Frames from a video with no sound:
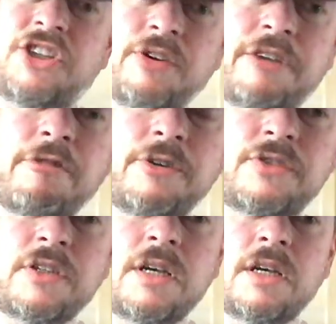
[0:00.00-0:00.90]
Julie
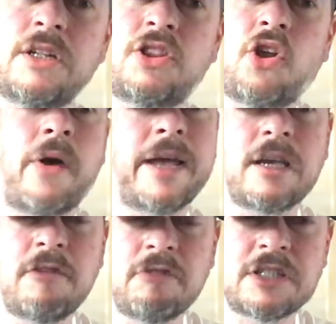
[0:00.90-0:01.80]
Cruz dying
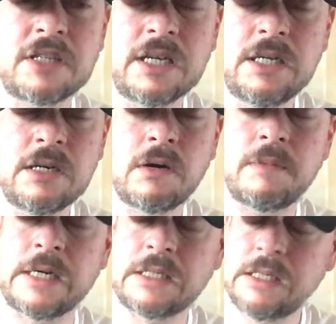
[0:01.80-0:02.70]
recently, I
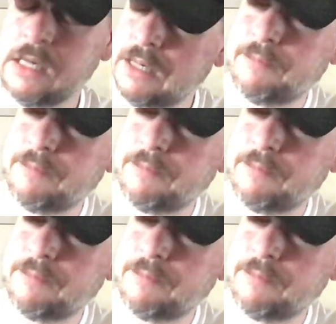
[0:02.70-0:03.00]
imagine.